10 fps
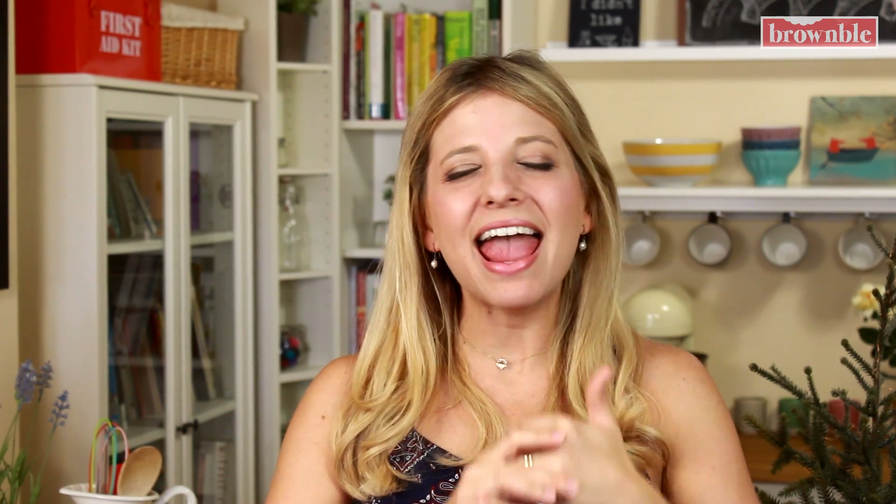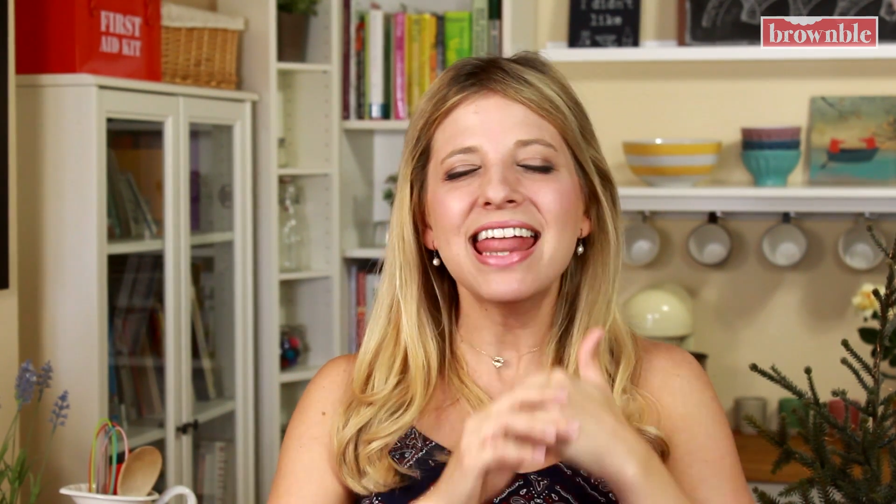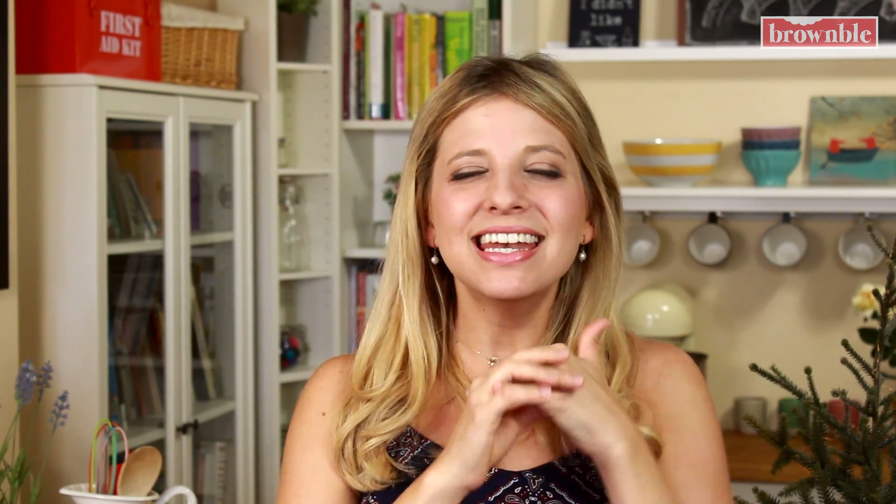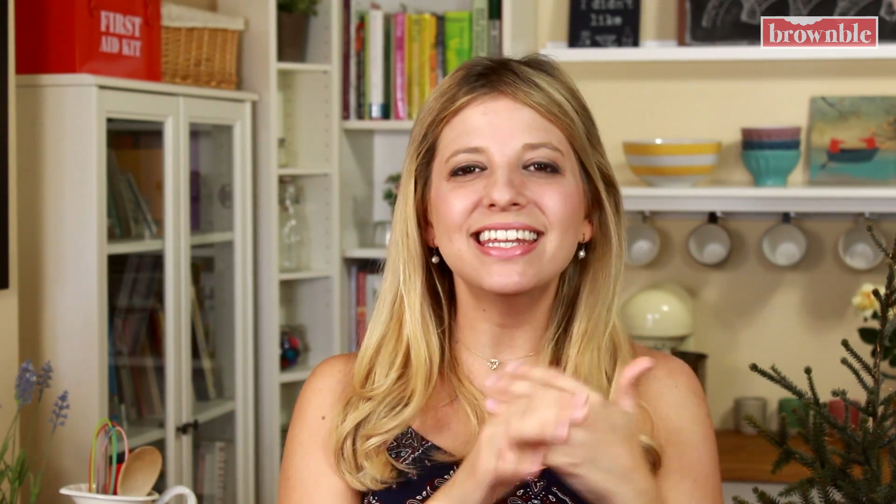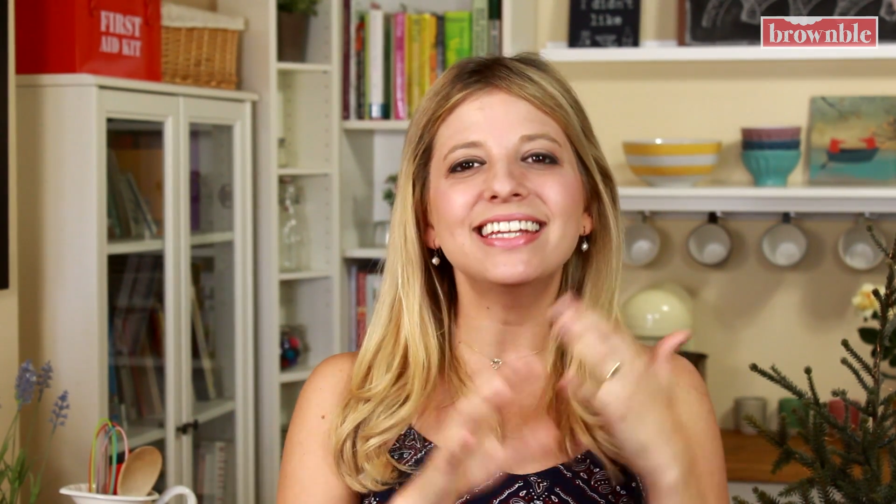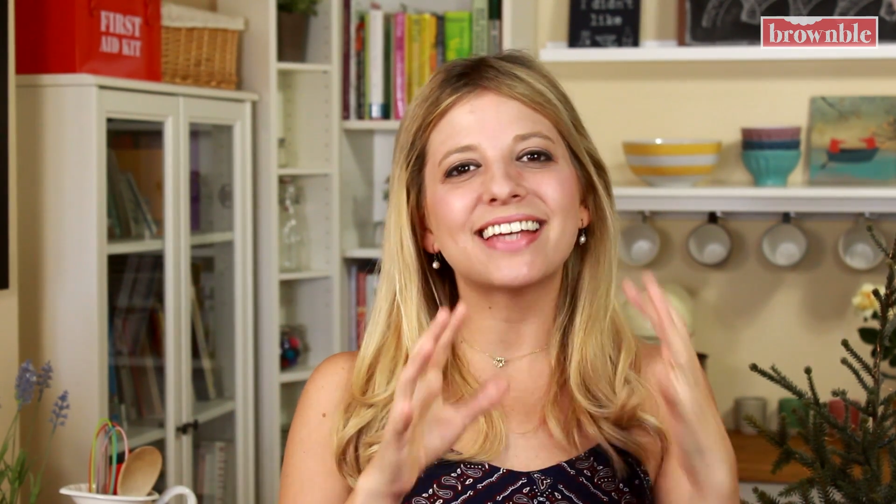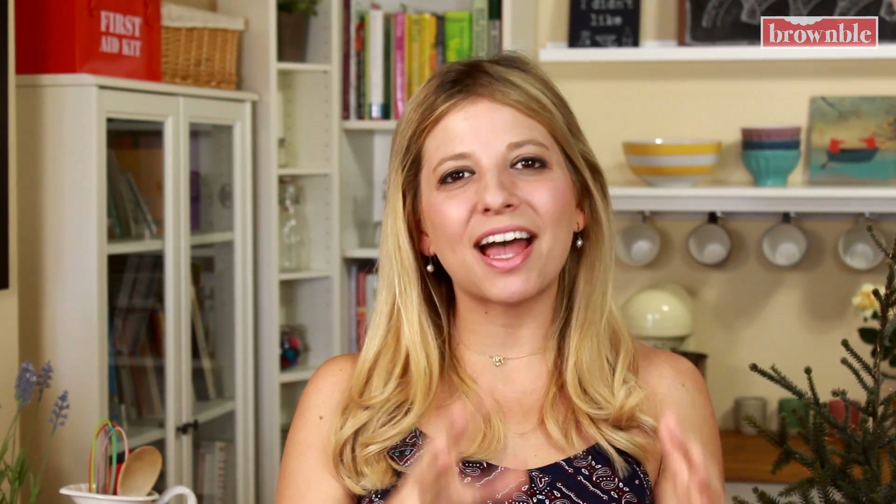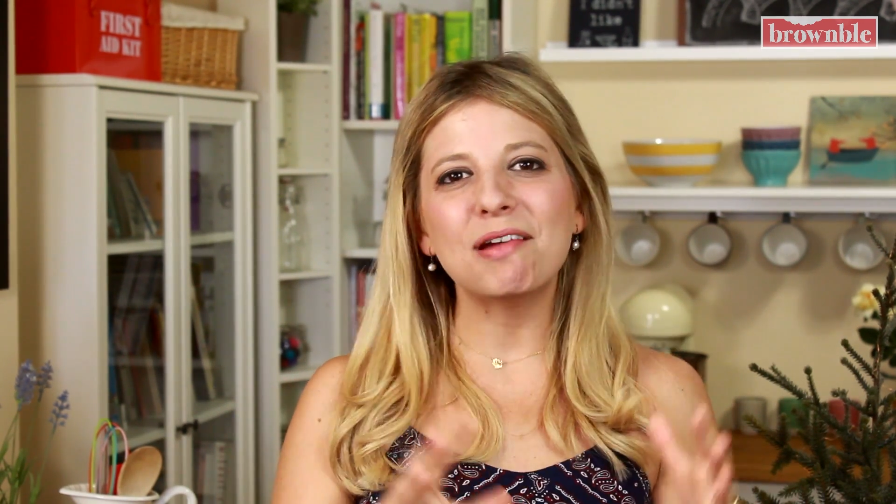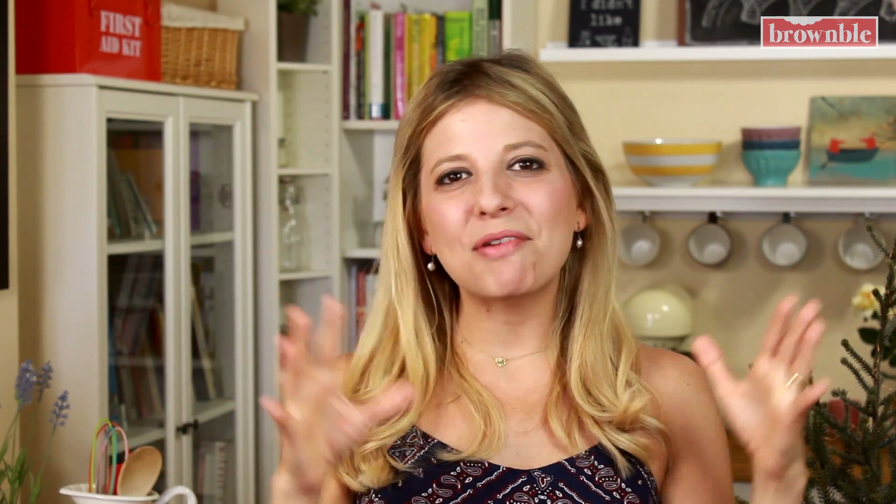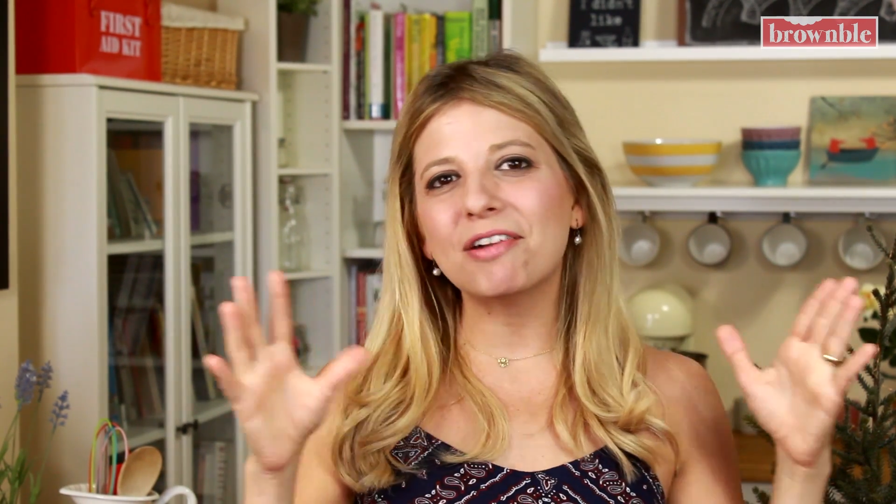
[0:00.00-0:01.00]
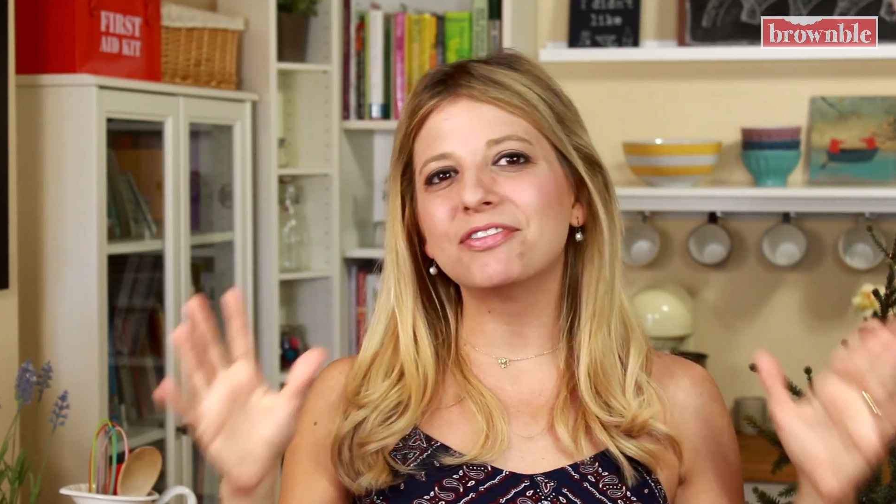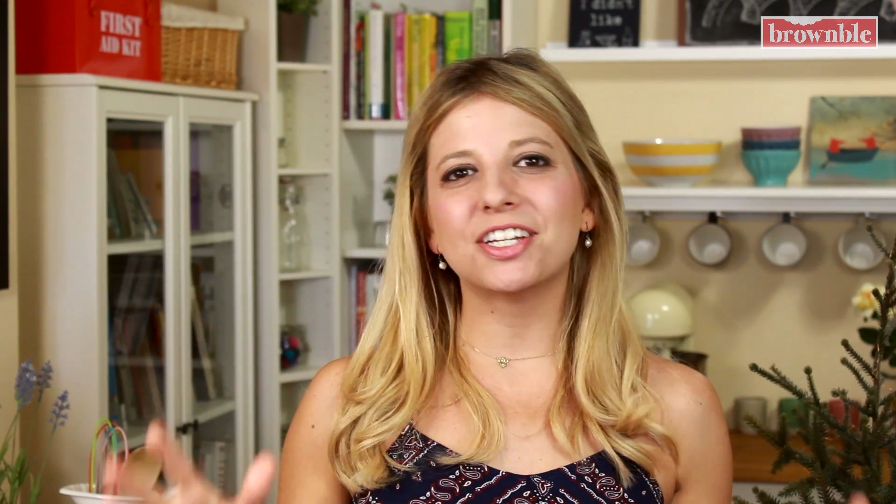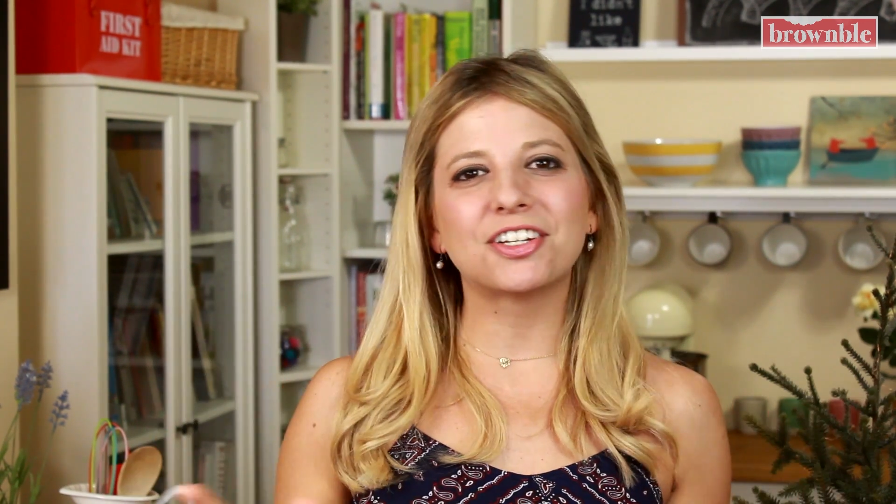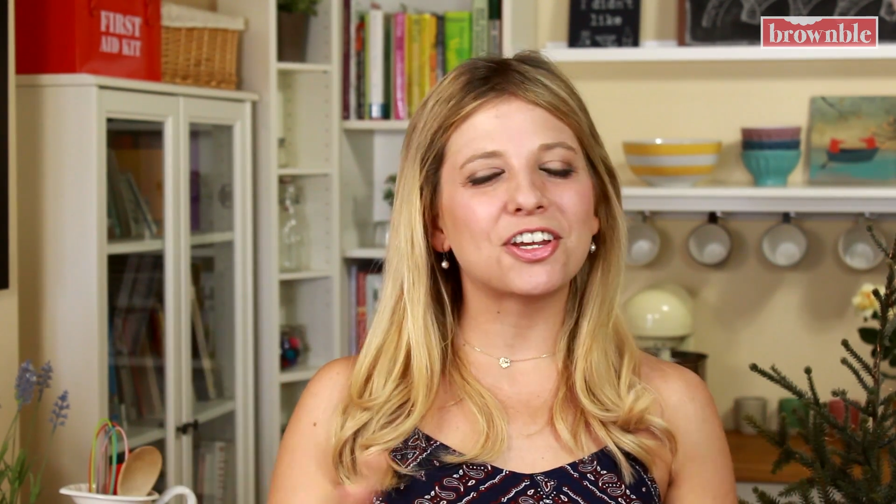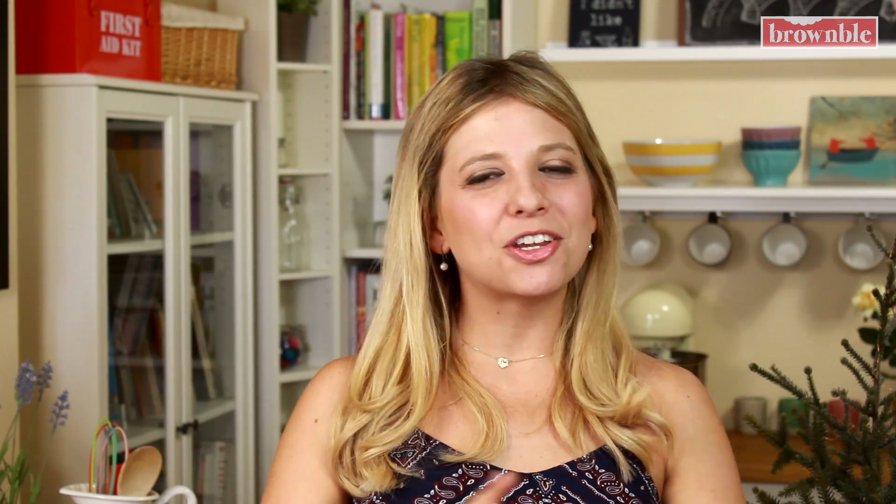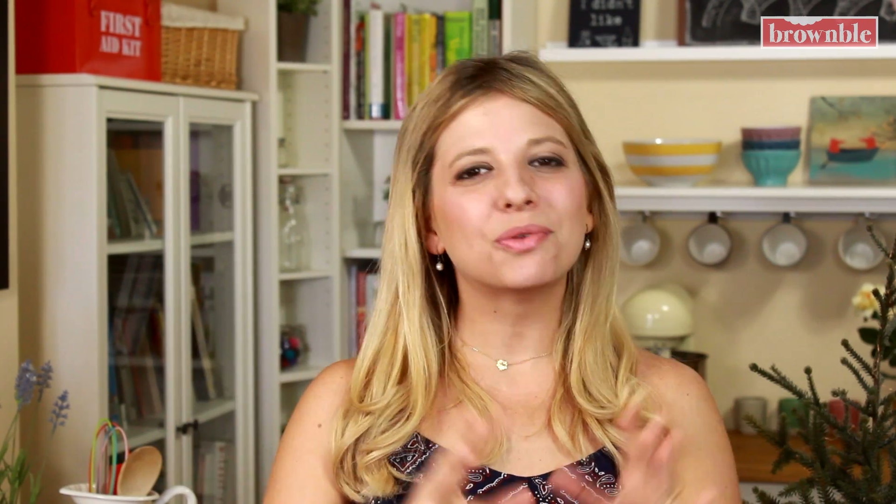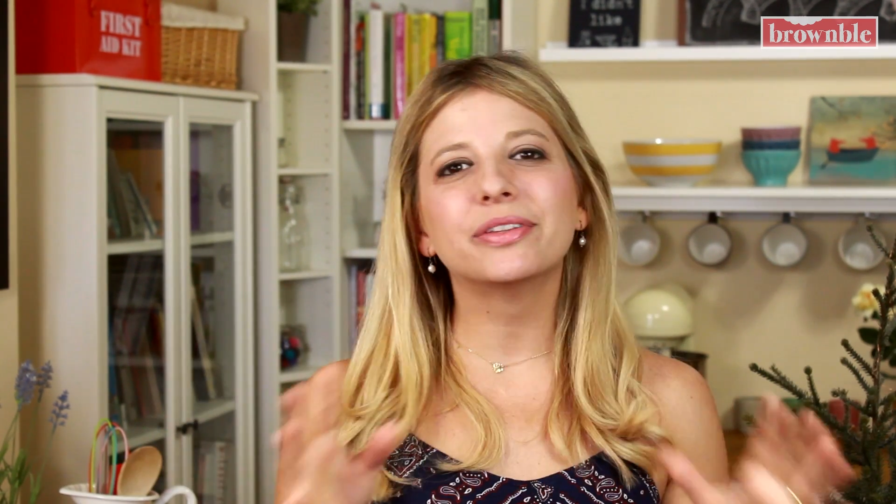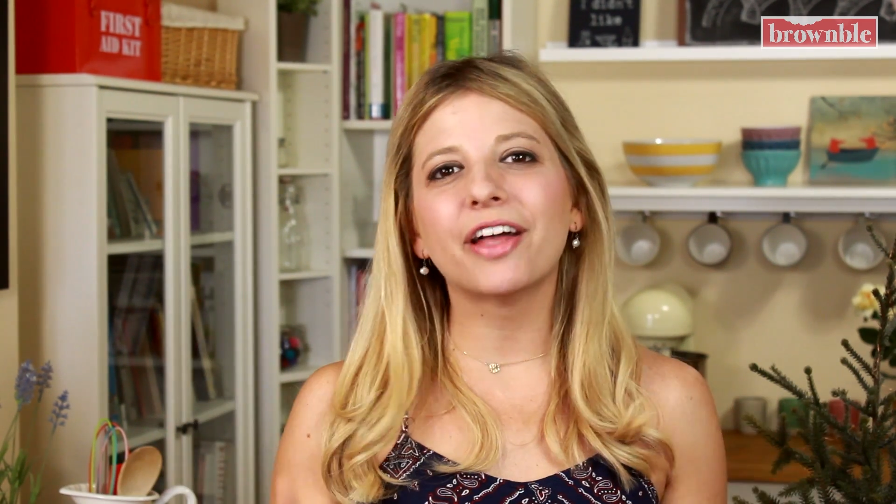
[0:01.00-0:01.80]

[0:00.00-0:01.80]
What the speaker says: any type of dish you